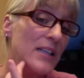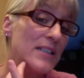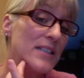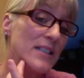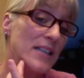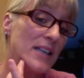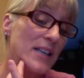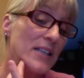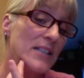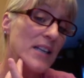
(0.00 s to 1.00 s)
see
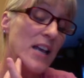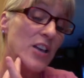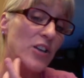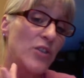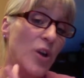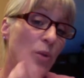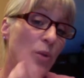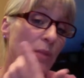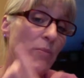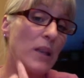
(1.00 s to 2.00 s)
it. You don't want
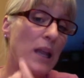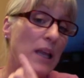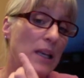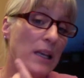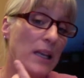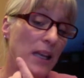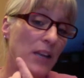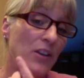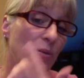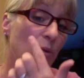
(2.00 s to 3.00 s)
to blend it
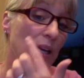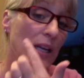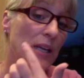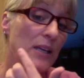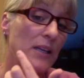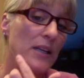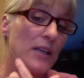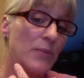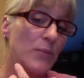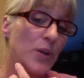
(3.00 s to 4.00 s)
in. You want to
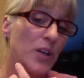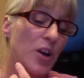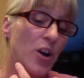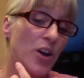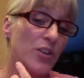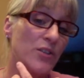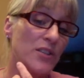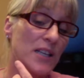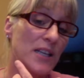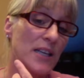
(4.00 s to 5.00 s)
put it on your
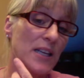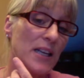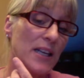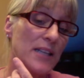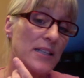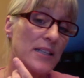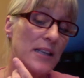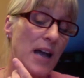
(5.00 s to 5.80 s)
skin and let it